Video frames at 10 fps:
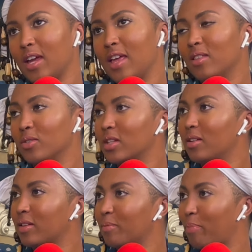in those
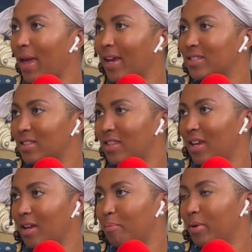little bags that
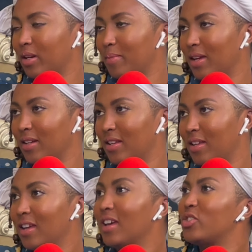they put them
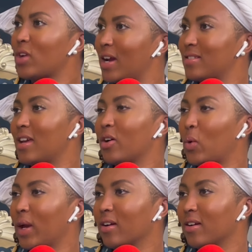in, dries out
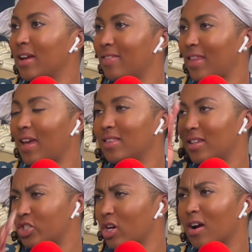quicker in that
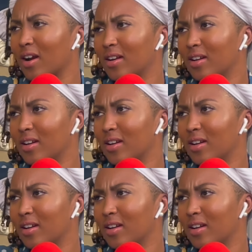than a jar.